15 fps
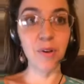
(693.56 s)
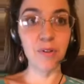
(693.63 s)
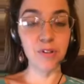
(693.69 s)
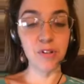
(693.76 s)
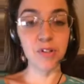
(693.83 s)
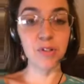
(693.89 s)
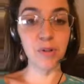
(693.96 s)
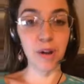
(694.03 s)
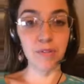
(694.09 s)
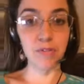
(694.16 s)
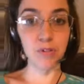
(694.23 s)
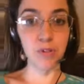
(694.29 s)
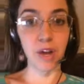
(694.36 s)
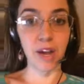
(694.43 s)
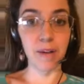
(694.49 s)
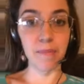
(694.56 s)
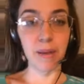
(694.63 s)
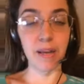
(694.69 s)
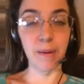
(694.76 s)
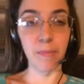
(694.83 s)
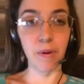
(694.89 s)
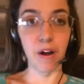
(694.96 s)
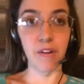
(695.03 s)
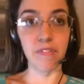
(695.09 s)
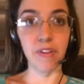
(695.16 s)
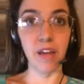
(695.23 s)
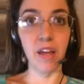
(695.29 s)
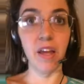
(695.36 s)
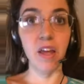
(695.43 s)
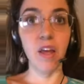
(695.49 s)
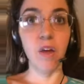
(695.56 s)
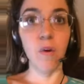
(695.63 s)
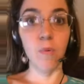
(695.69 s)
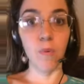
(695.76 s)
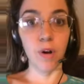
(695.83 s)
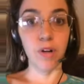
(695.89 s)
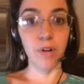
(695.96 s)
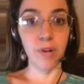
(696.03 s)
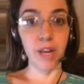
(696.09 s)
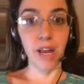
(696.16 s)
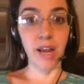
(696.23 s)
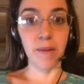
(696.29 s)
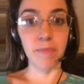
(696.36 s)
do have to try and make a profit where you can,